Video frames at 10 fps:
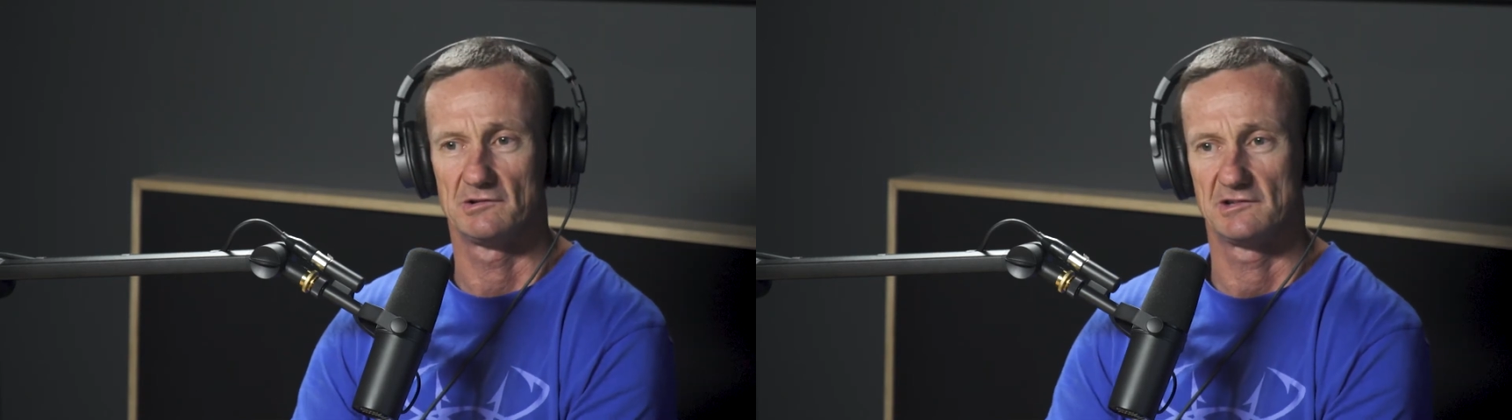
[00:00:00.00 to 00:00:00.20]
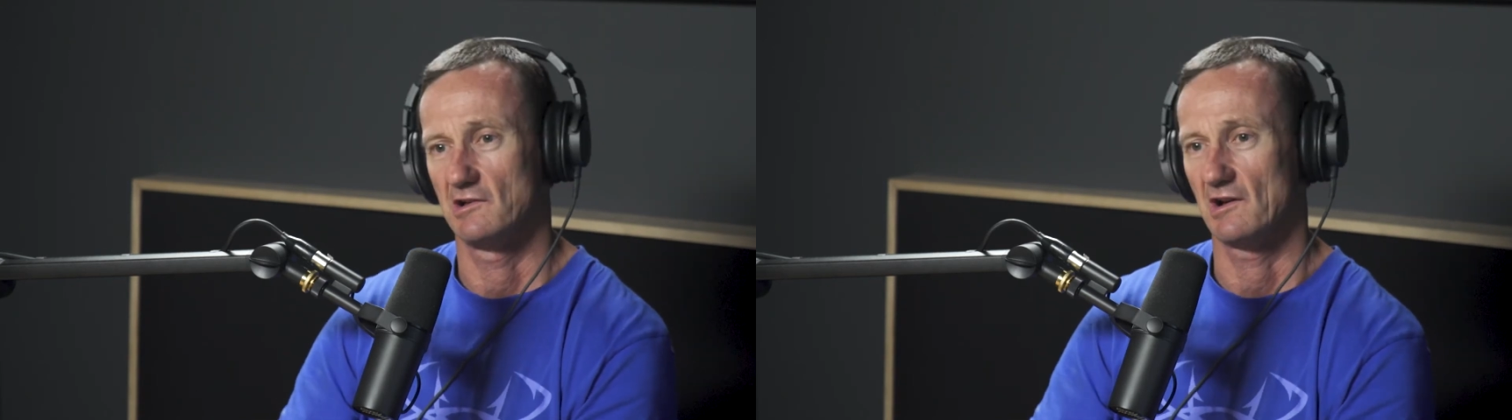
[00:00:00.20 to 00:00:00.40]

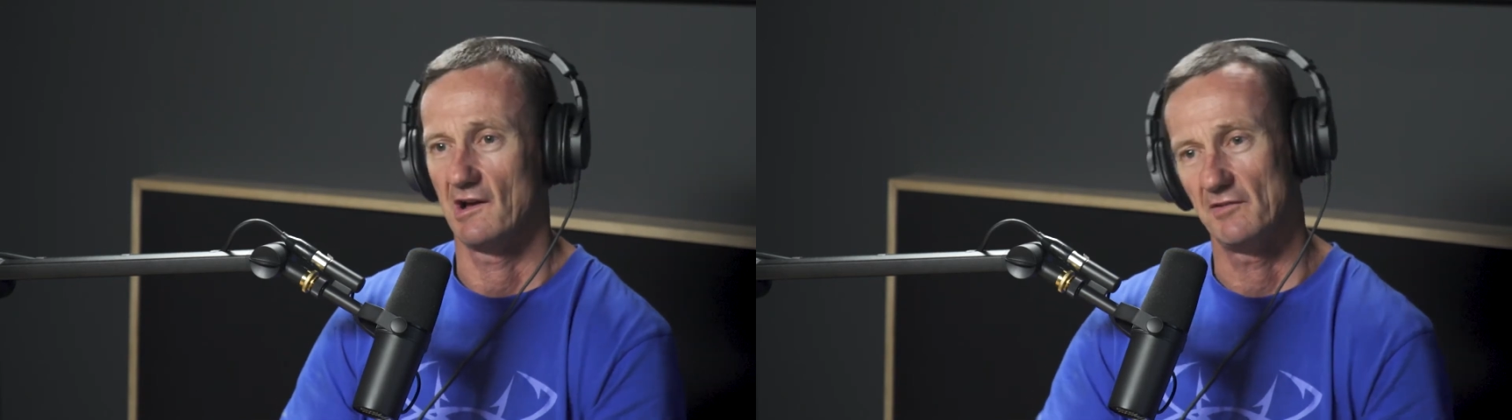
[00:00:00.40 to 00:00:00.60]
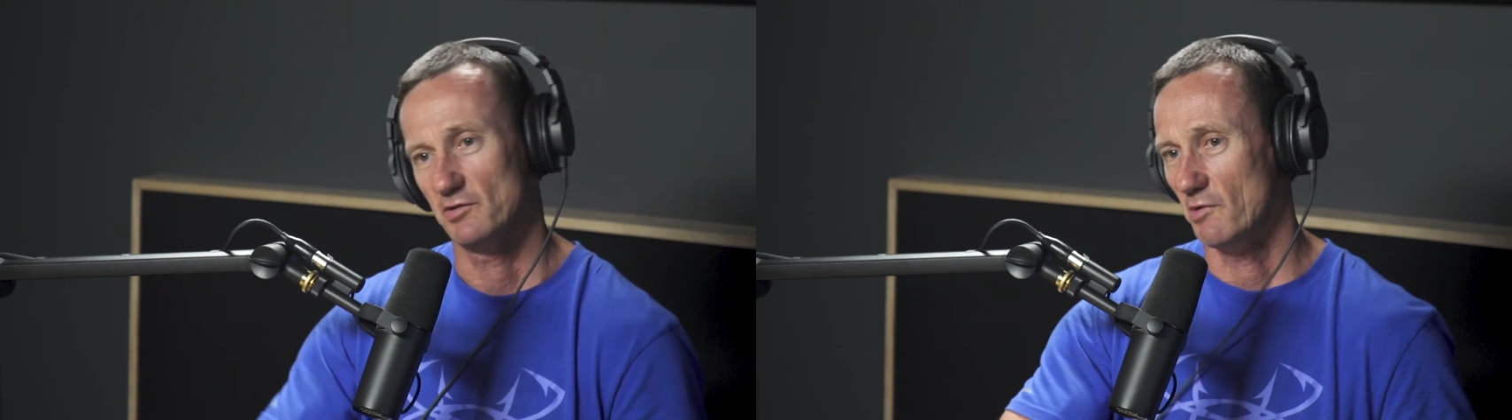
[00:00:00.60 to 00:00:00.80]
just like I
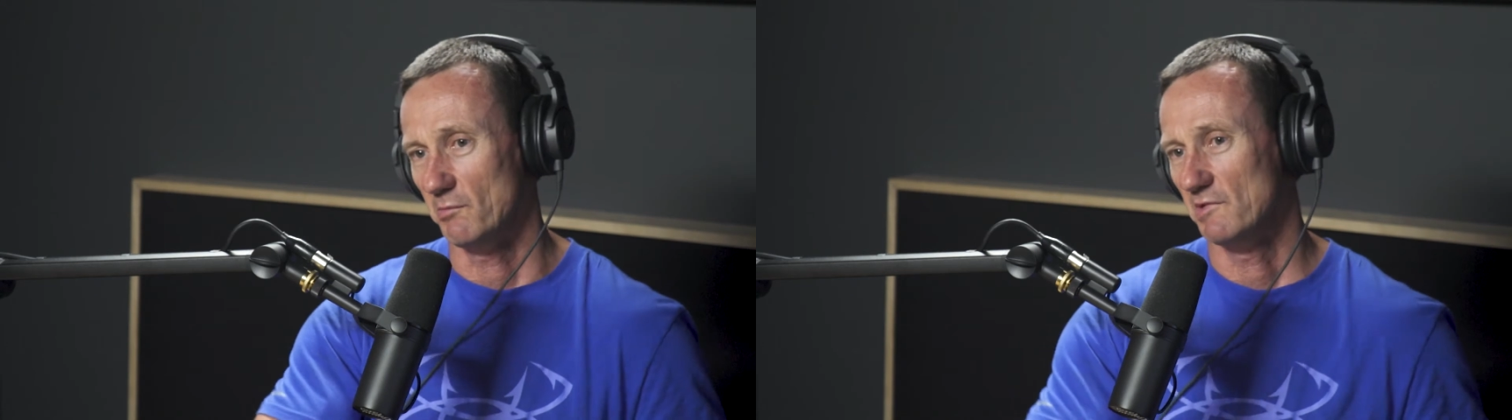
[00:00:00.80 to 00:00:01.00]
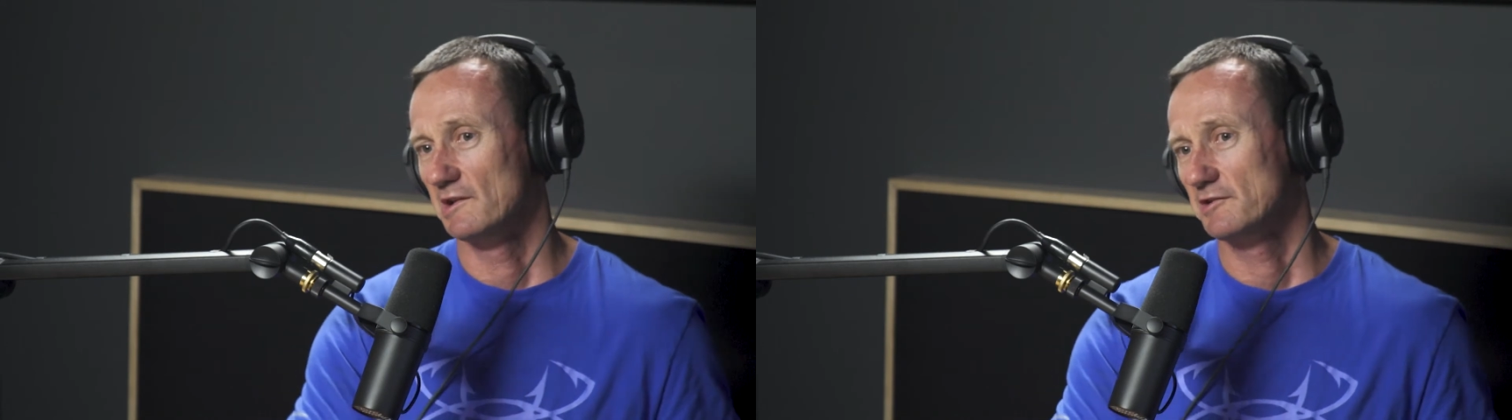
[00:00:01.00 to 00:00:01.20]
have with my
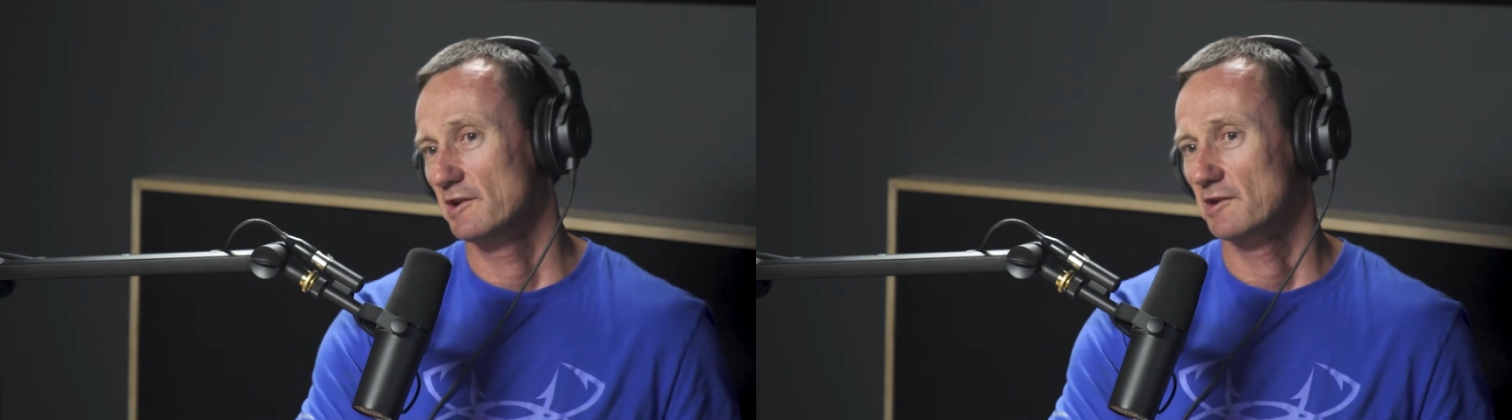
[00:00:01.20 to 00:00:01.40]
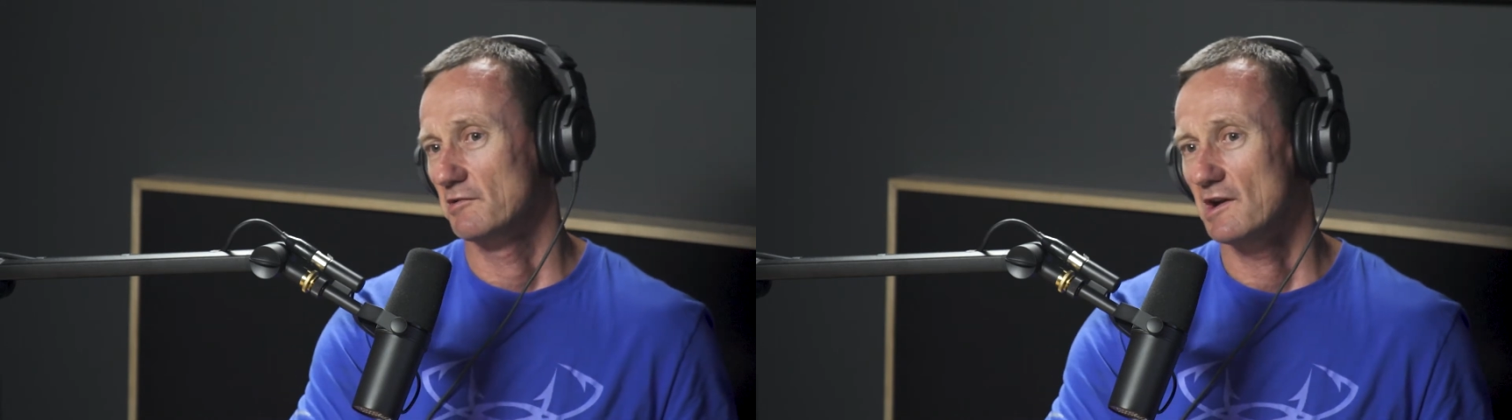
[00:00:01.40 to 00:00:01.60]

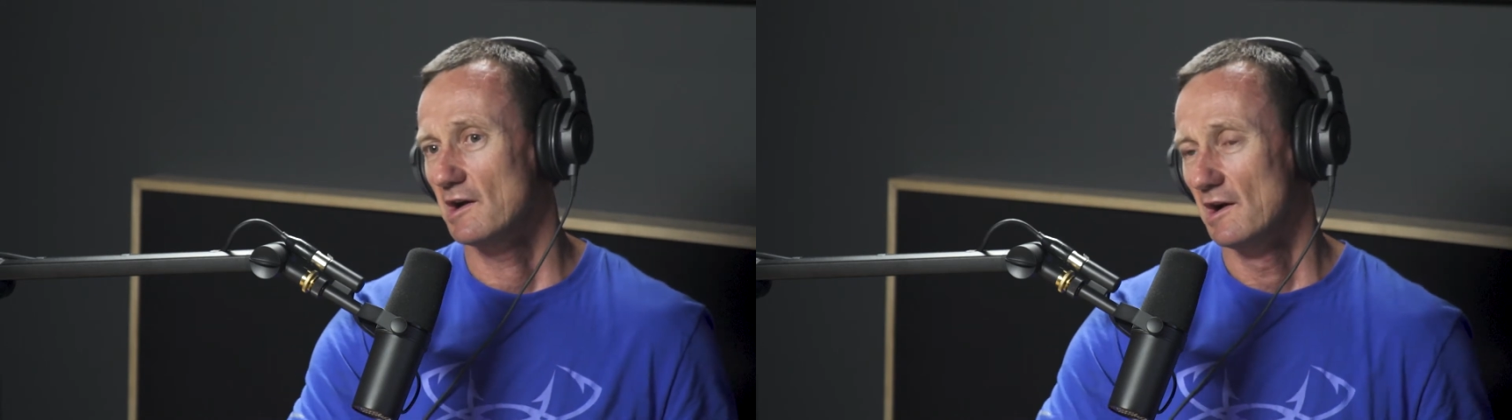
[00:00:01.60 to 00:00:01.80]
military career.